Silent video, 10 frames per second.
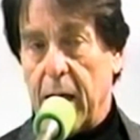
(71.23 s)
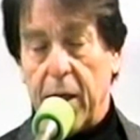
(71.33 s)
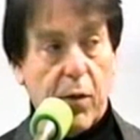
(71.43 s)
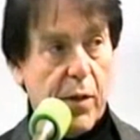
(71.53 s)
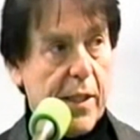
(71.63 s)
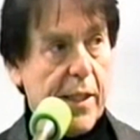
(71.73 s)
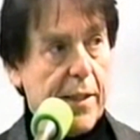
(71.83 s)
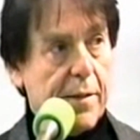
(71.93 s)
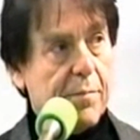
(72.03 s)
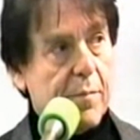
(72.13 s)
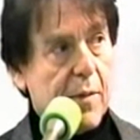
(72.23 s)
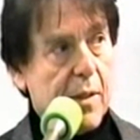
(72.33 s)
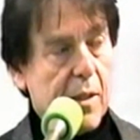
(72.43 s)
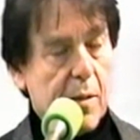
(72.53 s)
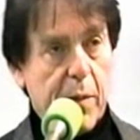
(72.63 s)
I know that he
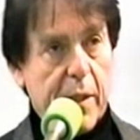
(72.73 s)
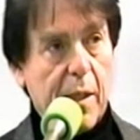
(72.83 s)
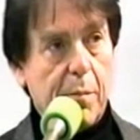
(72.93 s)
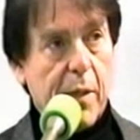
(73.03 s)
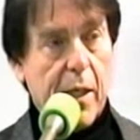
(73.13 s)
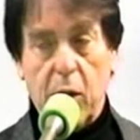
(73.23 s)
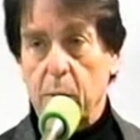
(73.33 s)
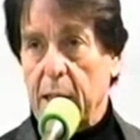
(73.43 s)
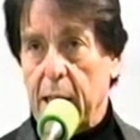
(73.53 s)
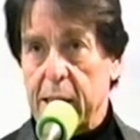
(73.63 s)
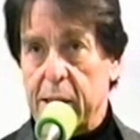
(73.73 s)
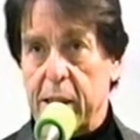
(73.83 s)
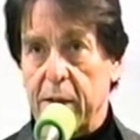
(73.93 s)
picked up my Illuminati